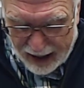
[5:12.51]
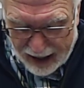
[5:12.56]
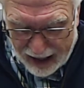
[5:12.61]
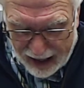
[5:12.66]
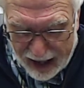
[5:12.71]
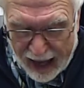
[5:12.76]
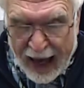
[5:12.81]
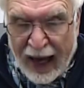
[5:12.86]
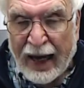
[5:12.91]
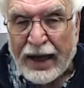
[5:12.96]

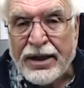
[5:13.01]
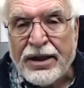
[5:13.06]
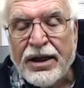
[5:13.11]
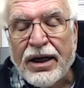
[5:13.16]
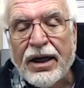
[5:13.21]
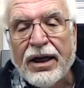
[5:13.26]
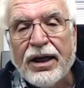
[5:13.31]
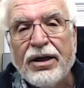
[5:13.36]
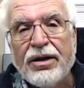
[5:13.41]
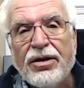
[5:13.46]
And
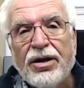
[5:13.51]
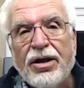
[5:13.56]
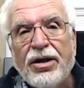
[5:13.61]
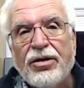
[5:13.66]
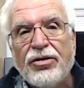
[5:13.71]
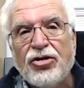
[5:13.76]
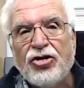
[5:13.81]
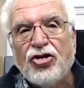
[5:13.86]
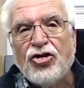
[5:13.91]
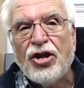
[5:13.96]

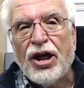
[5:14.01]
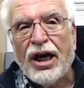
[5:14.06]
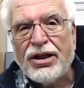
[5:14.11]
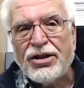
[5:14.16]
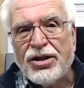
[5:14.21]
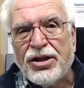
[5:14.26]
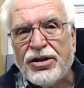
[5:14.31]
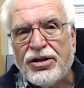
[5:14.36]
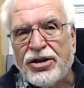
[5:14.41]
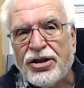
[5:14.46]

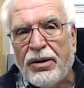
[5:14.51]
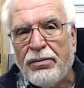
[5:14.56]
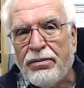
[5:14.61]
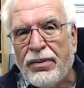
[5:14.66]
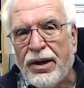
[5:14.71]
just